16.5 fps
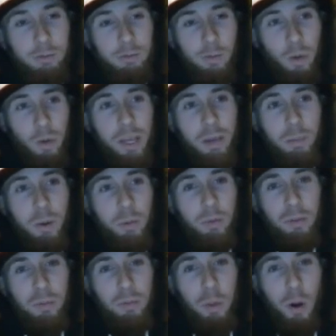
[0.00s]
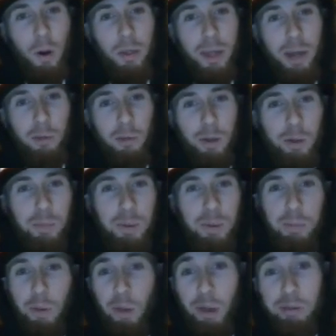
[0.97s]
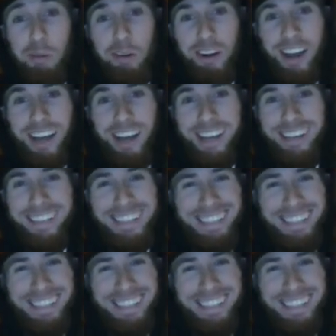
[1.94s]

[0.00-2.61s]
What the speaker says: 48 Bowman's a part of that, whether people love it or not.